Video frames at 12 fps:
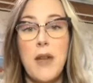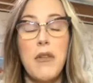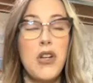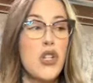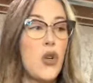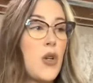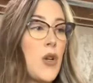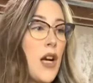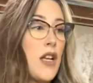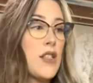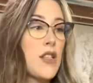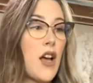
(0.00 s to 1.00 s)
I'm going to show you
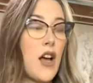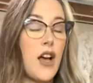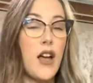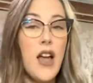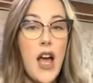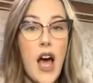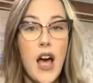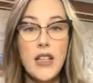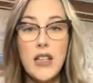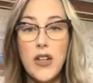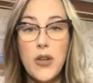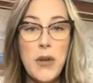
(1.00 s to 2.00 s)
guys uh, a
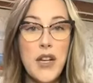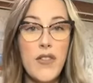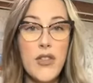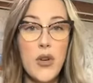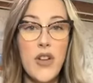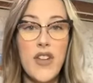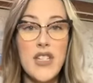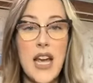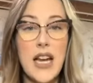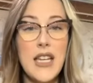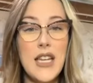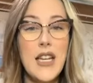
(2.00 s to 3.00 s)
little bit of sort of a
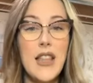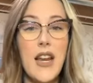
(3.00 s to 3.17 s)
technique